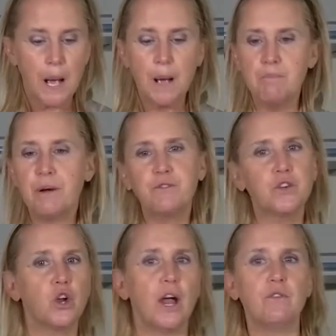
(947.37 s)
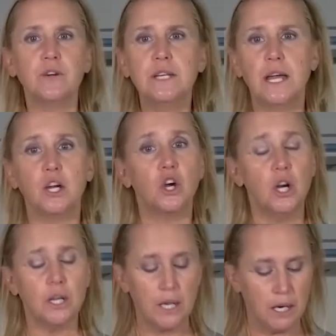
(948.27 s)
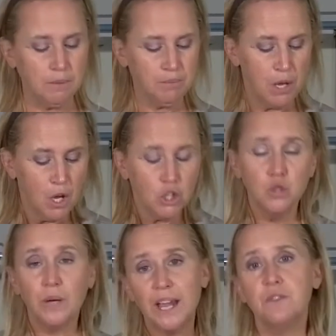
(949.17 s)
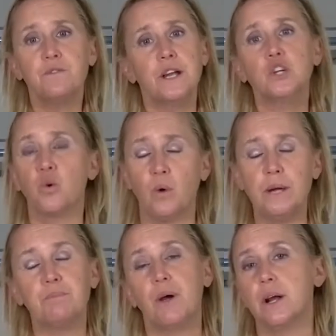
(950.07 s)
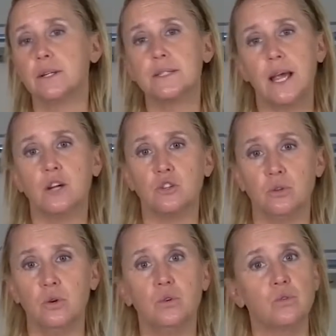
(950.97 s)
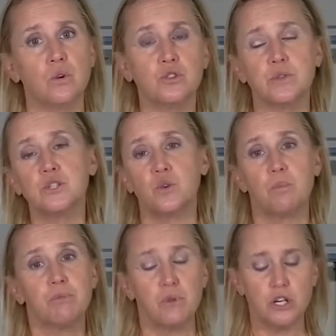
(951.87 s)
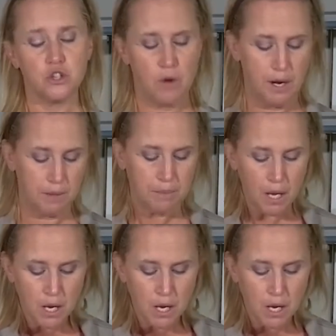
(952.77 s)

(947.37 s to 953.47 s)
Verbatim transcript: Um, but for your everyday cooking, you can find great products at your local grocery store pre-shredded.